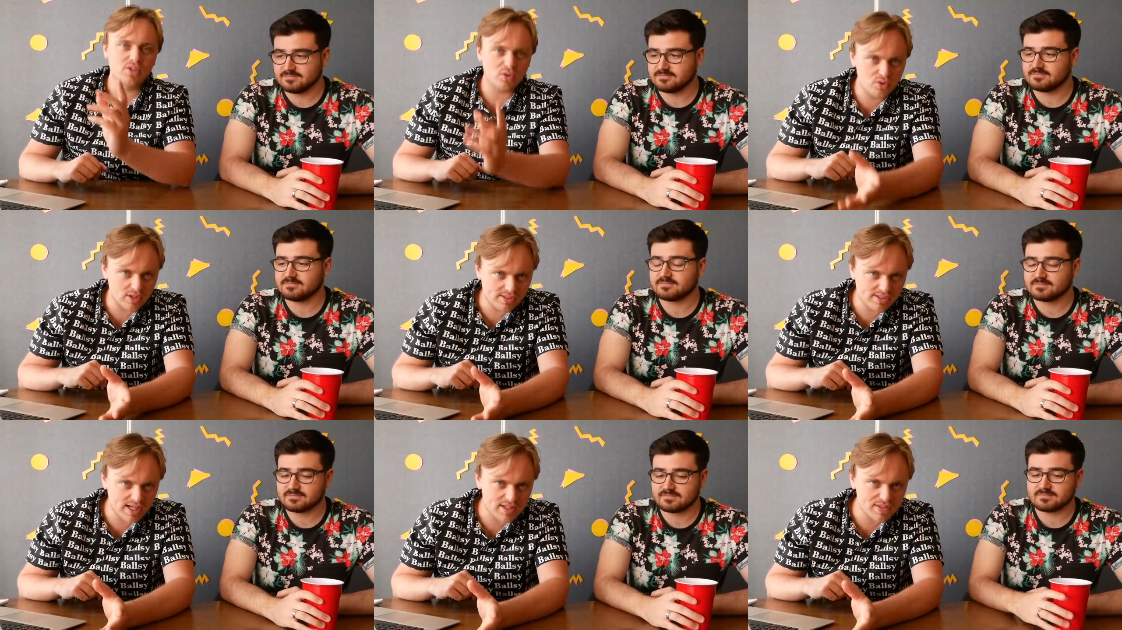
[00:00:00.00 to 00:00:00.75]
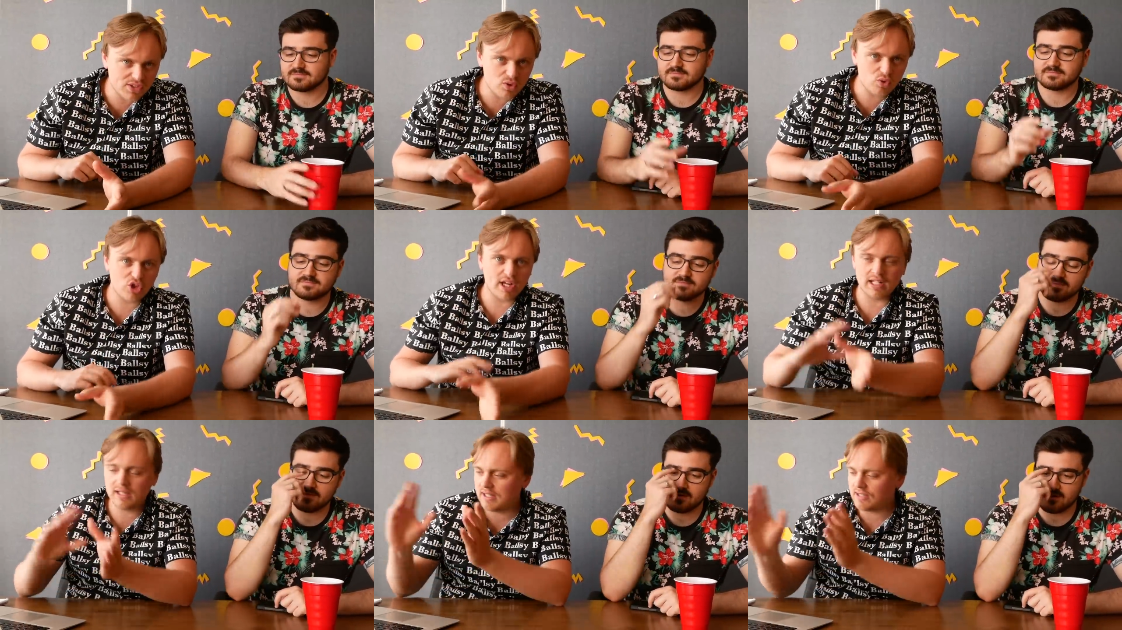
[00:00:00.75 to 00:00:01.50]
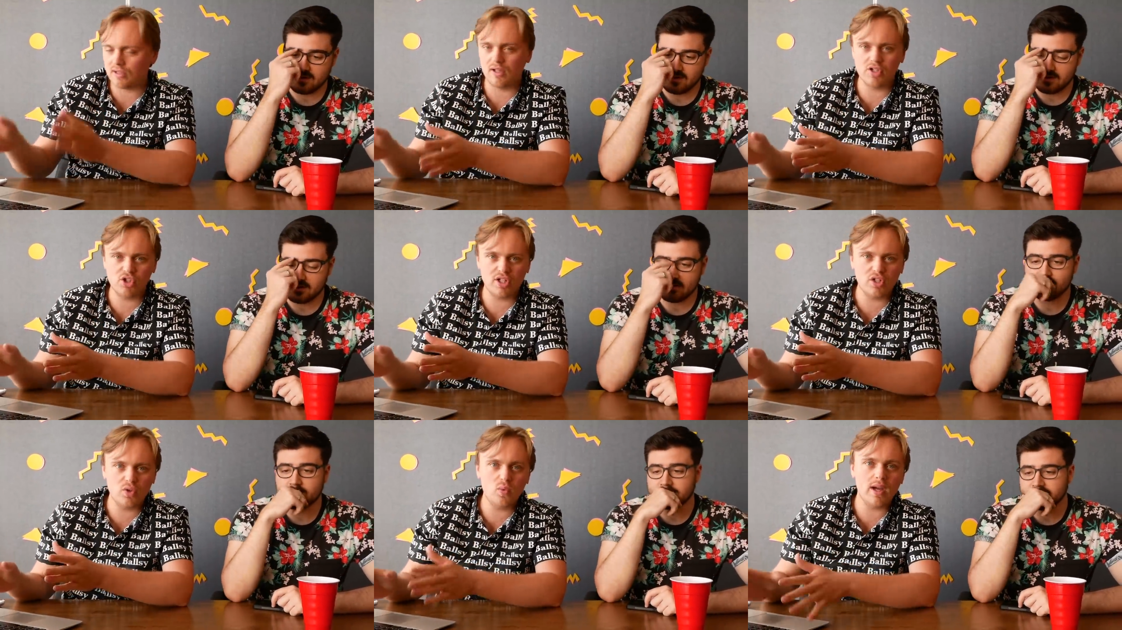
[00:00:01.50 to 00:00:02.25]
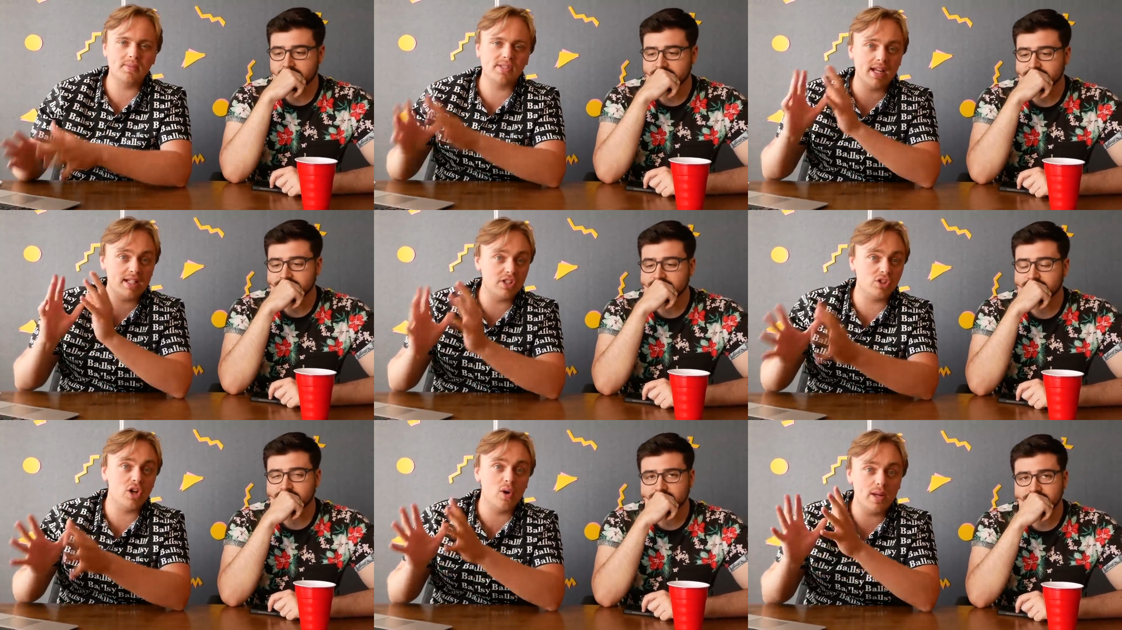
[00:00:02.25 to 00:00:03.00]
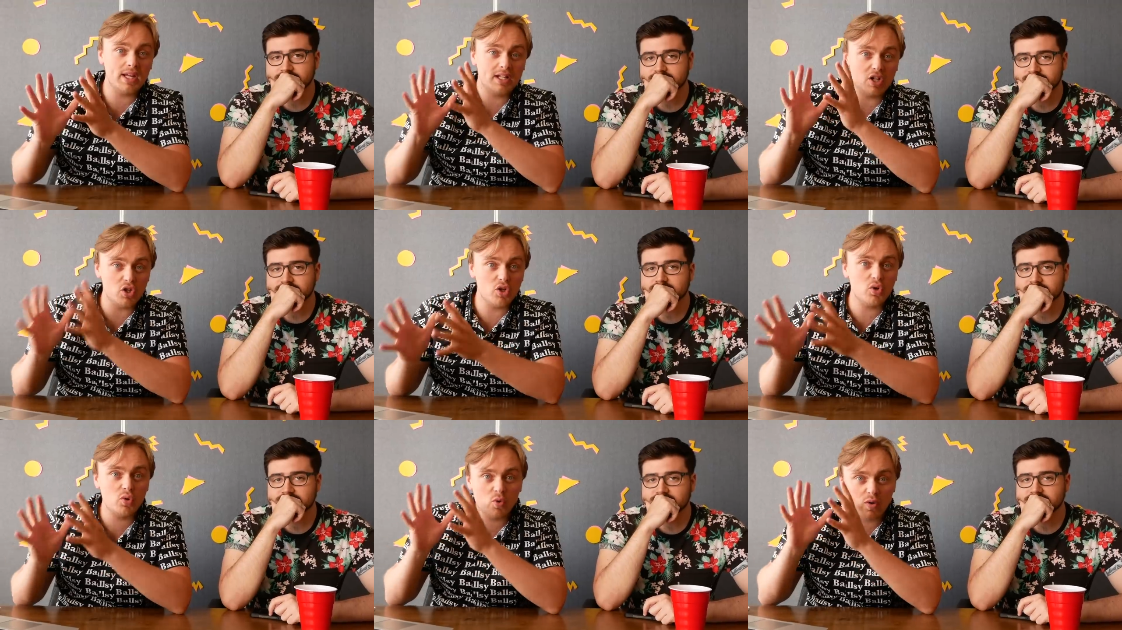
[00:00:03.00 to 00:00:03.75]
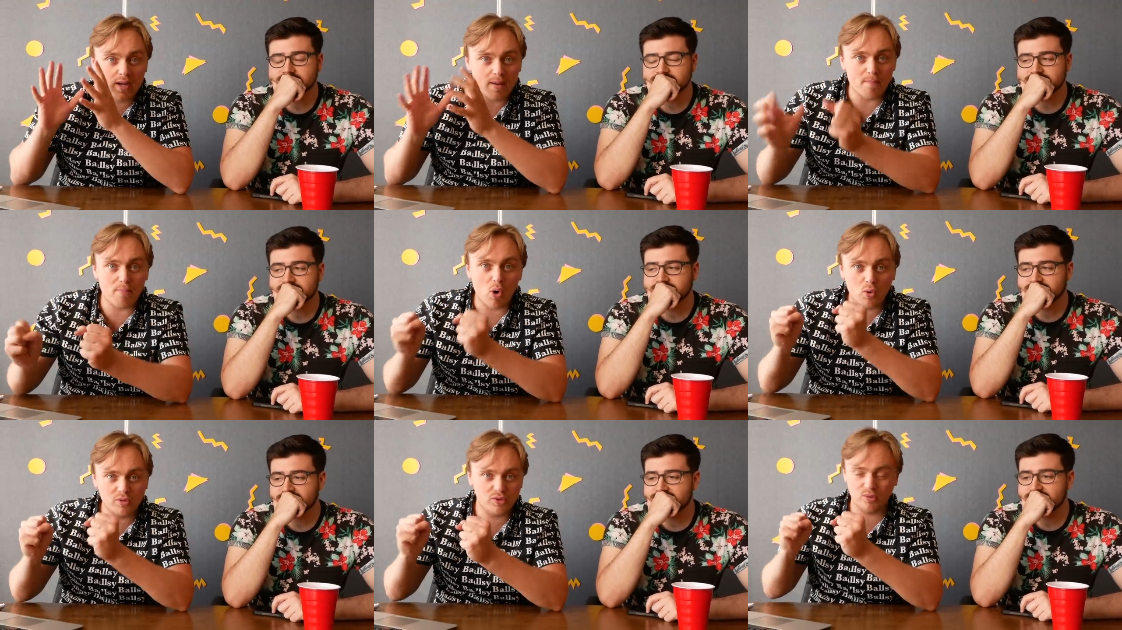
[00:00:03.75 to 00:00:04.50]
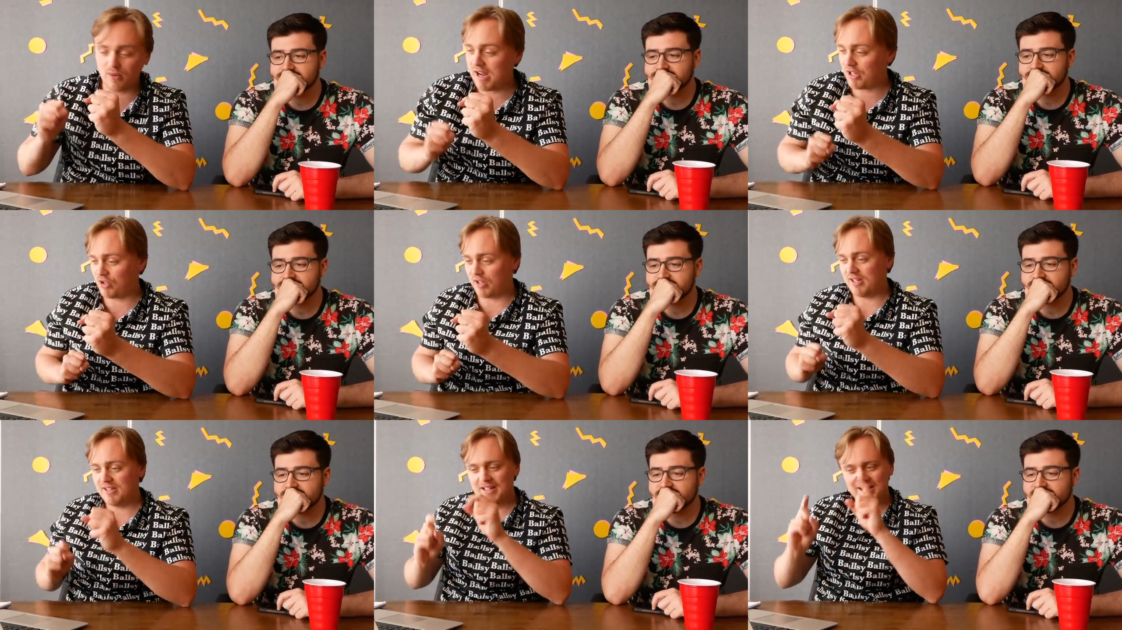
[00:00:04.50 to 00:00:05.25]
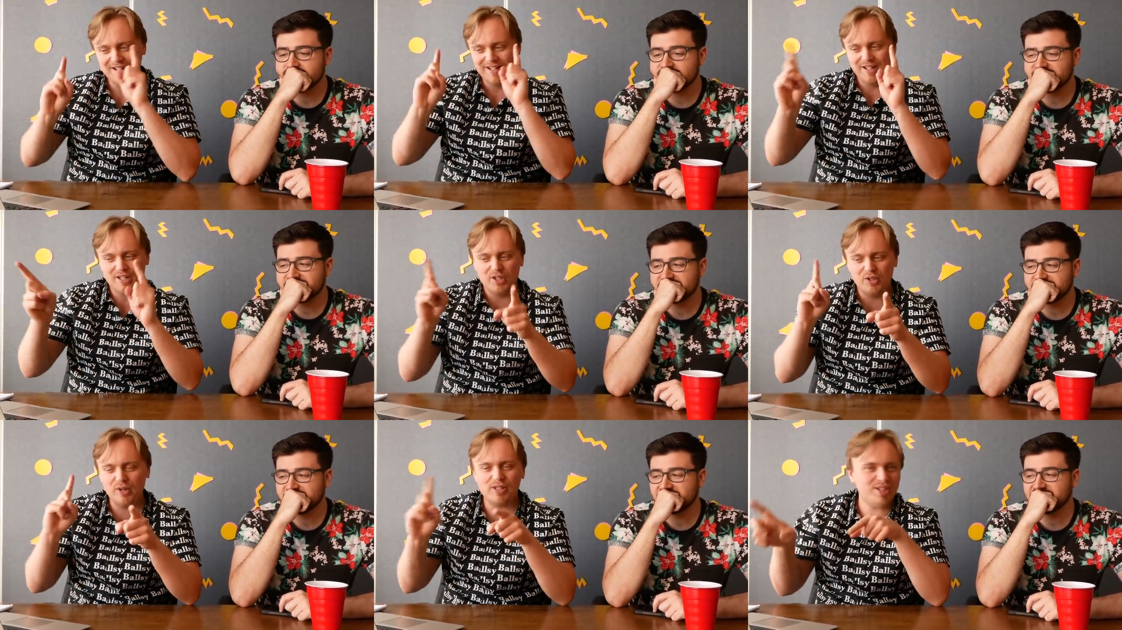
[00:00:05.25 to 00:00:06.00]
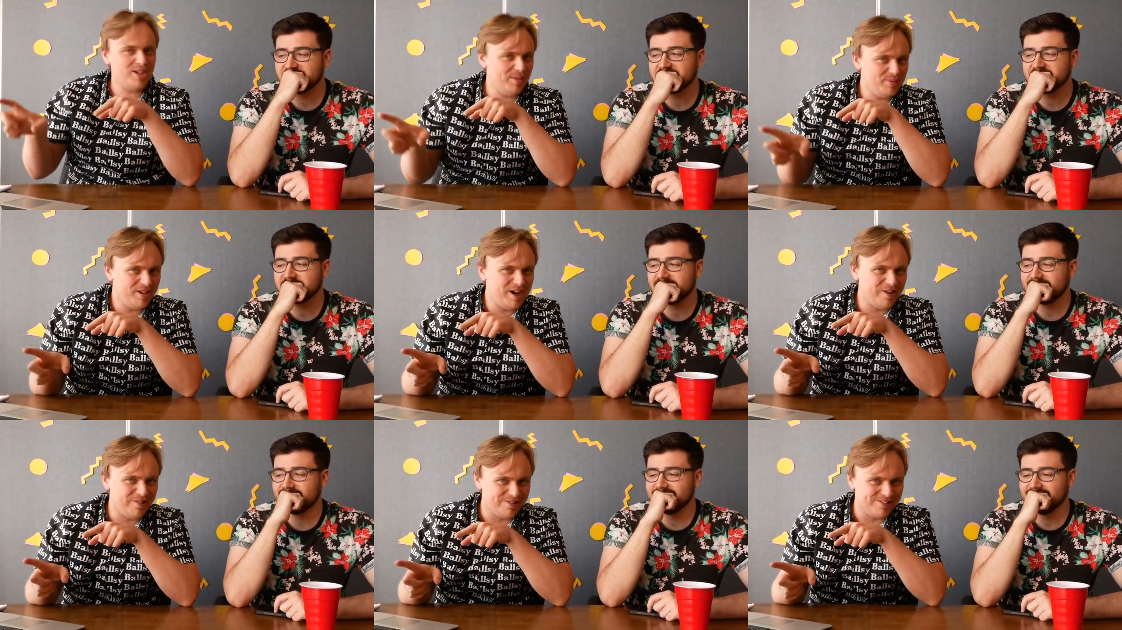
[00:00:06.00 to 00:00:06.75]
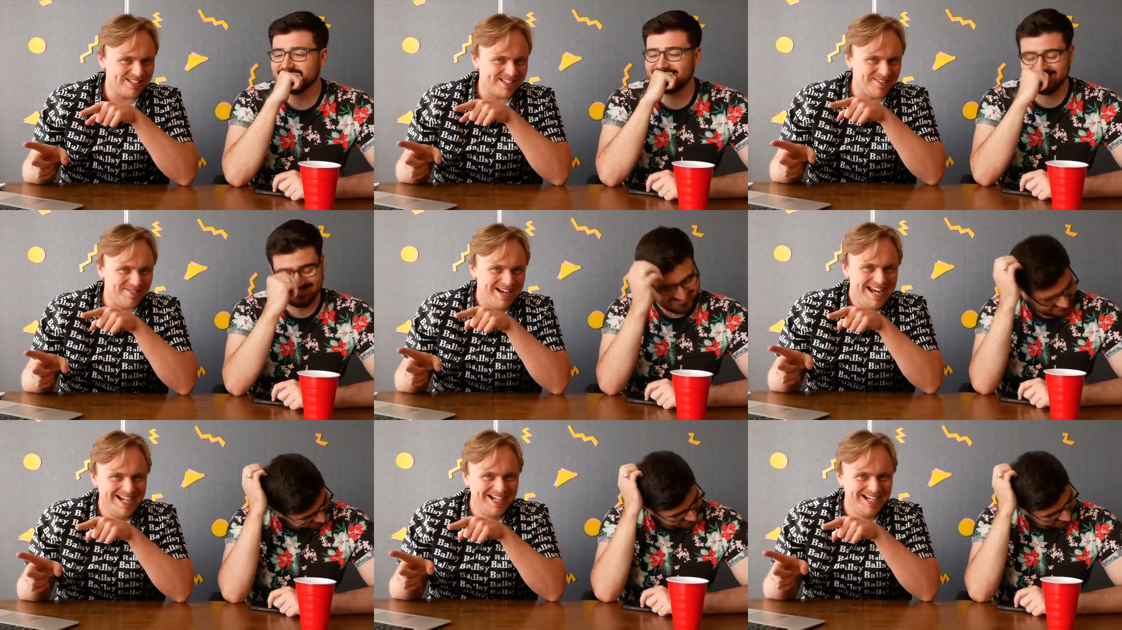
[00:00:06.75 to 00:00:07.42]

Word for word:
Speaker 1: So Chris has got this new channel, he's launching a new website, he's going in a new, bold direction. Chris, a couple errors that we,